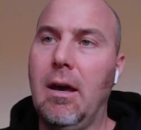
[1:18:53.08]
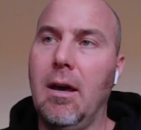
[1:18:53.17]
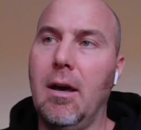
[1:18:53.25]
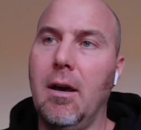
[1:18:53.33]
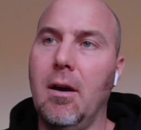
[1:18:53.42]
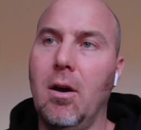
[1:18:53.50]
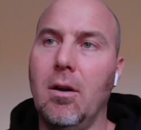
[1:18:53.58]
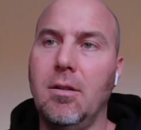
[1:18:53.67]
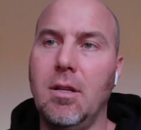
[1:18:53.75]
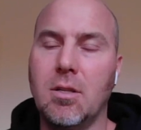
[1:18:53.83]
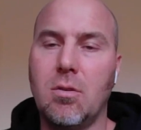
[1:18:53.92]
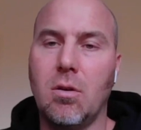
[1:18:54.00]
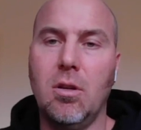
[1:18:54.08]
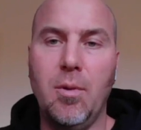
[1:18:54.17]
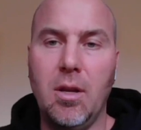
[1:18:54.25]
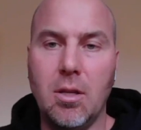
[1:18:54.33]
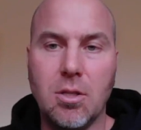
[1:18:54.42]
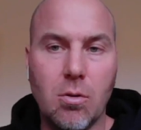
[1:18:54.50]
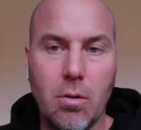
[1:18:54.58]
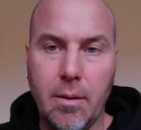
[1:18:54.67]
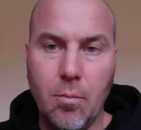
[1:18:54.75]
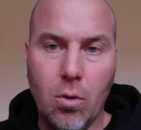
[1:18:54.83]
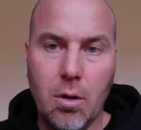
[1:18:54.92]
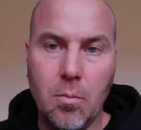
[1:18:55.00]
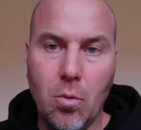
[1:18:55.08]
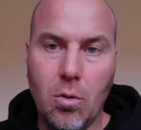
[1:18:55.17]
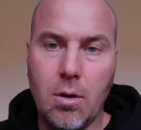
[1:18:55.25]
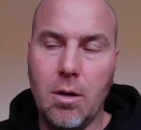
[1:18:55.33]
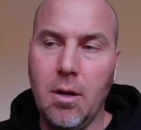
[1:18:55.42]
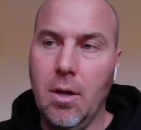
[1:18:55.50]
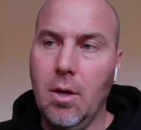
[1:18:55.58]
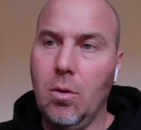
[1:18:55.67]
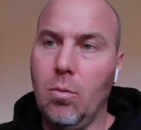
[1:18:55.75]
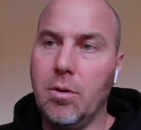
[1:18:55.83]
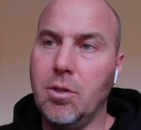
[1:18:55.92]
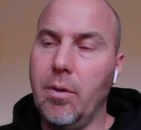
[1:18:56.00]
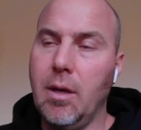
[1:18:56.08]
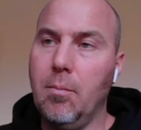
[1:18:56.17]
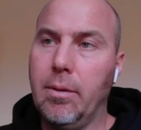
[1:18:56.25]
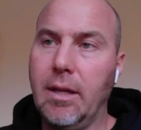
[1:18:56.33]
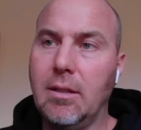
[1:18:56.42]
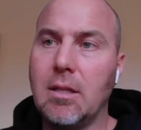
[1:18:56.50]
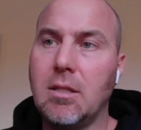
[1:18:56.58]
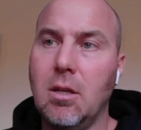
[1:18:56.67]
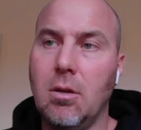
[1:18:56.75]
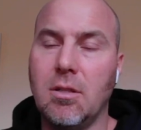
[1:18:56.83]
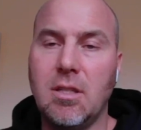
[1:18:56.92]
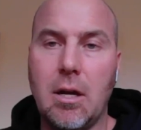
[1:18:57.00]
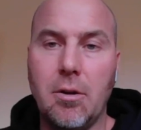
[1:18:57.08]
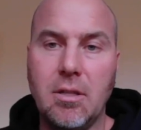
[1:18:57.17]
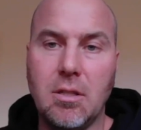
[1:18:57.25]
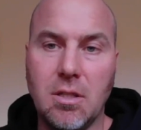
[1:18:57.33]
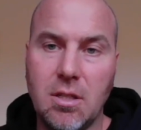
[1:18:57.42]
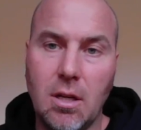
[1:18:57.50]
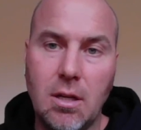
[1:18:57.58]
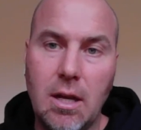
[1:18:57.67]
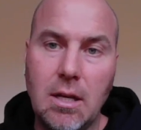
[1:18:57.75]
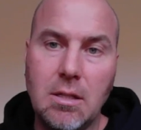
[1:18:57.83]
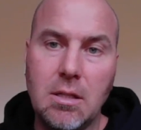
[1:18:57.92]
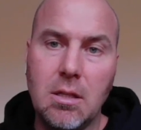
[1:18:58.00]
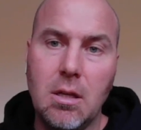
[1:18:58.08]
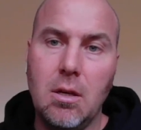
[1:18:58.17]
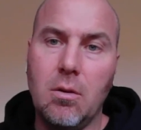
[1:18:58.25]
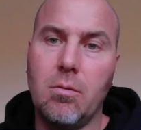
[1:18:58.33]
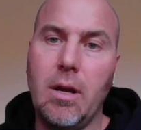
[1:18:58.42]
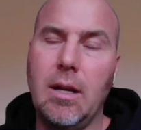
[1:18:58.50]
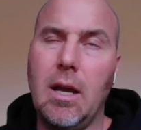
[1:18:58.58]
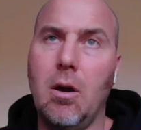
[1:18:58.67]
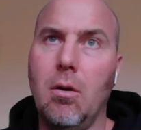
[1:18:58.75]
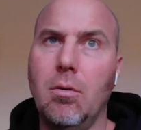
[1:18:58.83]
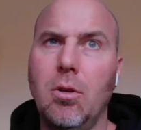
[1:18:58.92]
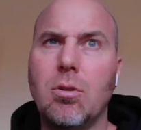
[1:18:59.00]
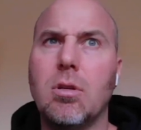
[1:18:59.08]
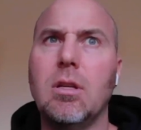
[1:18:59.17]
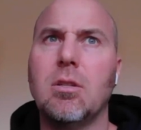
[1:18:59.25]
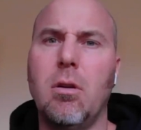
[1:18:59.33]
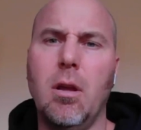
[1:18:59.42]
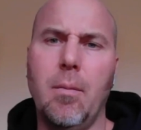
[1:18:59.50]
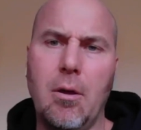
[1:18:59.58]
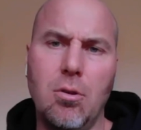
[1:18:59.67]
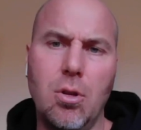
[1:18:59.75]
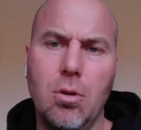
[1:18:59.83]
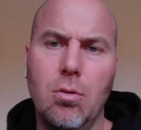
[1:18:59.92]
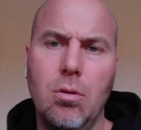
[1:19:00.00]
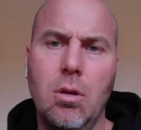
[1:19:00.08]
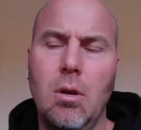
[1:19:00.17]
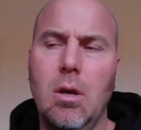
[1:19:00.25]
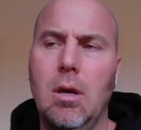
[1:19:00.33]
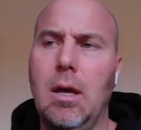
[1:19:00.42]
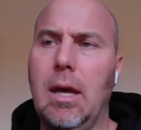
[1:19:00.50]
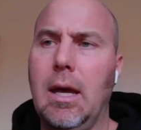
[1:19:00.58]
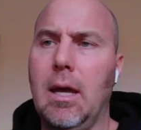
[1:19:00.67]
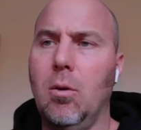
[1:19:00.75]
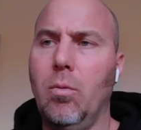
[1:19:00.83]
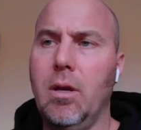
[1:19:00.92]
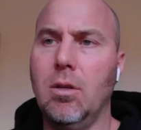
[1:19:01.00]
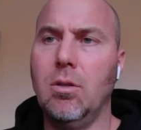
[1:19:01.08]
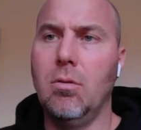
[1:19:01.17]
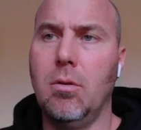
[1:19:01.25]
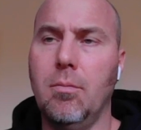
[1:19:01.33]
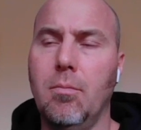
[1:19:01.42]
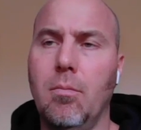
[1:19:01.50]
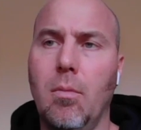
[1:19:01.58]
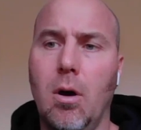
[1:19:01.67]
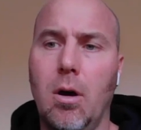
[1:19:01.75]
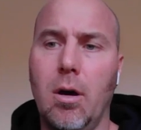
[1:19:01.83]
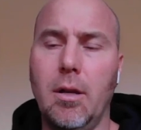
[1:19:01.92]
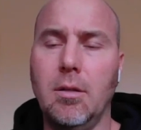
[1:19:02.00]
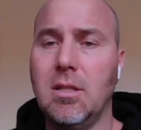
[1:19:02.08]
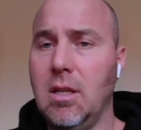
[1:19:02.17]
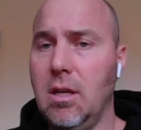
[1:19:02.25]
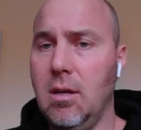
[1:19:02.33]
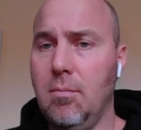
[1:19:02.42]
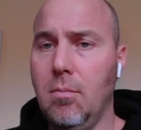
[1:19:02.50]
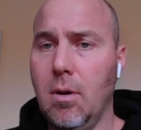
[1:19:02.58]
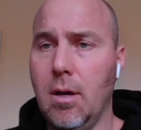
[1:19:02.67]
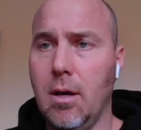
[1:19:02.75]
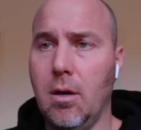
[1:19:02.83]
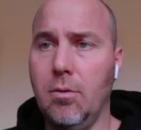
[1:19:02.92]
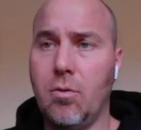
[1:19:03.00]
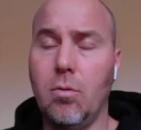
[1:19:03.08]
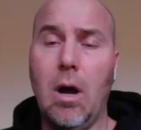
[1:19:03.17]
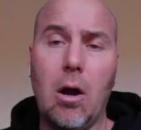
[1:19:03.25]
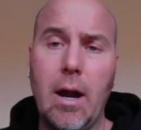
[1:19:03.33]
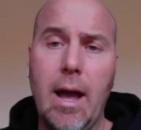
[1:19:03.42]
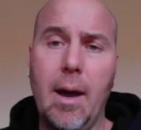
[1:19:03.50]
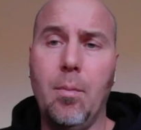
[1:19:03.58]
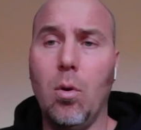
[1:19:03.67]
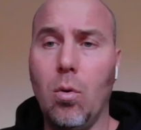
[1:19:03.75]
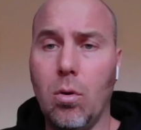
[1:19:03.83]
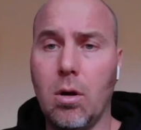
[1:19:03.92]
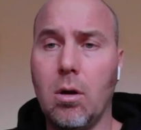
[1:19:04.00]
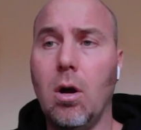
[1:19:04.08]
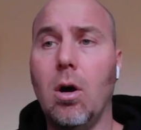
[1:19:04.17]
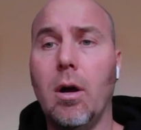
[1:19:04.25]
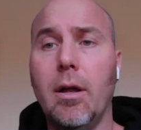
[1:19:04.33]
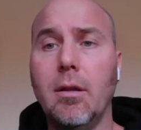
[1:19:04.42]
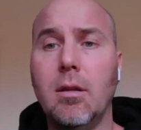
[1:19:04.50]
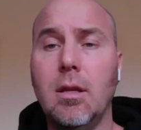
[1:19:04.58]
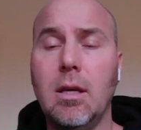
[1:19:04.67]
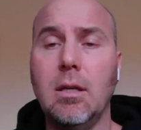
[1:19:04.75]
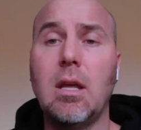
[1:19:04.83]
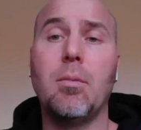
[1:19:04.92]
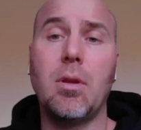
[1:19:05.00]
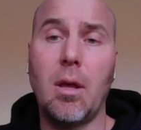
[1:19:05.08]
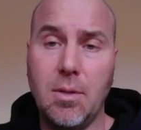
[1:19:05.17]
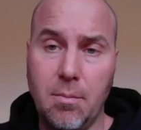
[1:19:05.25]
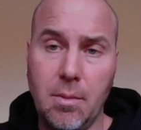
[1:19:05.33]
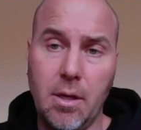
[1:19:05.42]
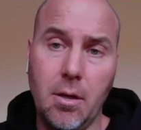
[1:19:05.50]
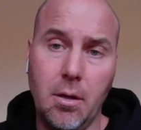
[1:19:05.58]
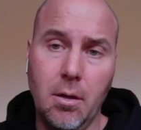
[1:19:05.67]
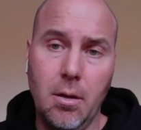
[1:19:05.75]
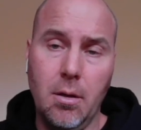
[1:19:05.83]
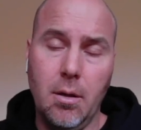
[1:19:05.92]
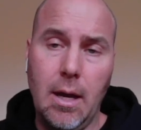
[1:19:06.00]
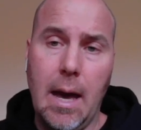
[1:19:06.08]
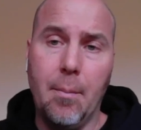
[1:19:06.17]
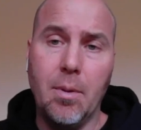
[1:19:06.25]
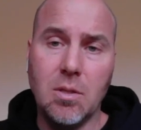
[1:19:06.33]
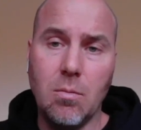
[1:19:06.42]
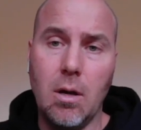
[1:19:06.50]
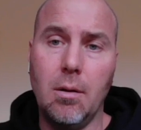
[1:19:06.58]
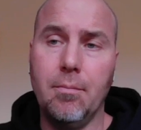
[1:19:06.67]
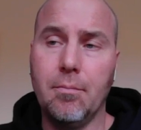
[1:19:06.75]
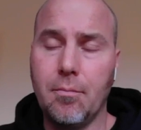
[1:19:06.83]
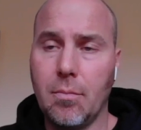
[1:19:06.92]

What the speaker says: Our Discord community is growing more and more. We're doing playtesting on Saturdays and Sundays right now, usually starting about noon. And we can them on Steam through our app, or on the Tabletop Simulator app as well.